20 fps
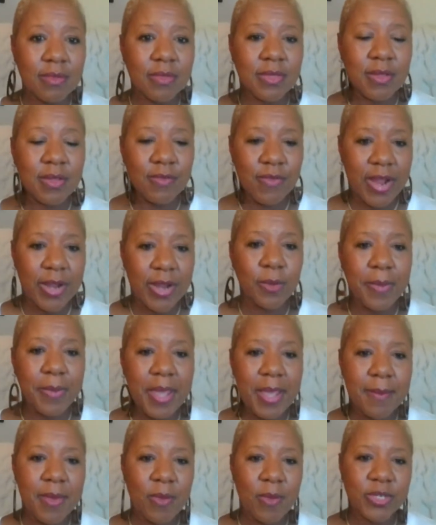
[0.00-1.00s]
the regular
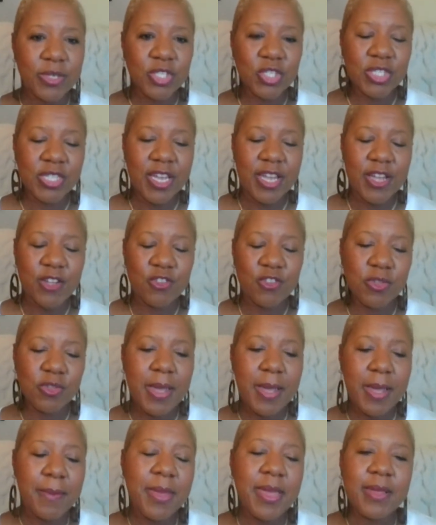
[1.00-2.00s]
payment, which is the interest
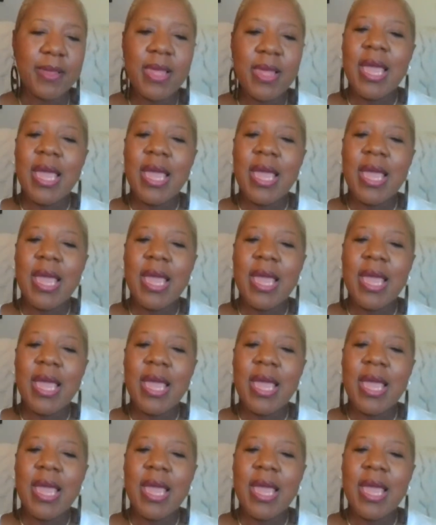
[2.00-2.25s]
payment.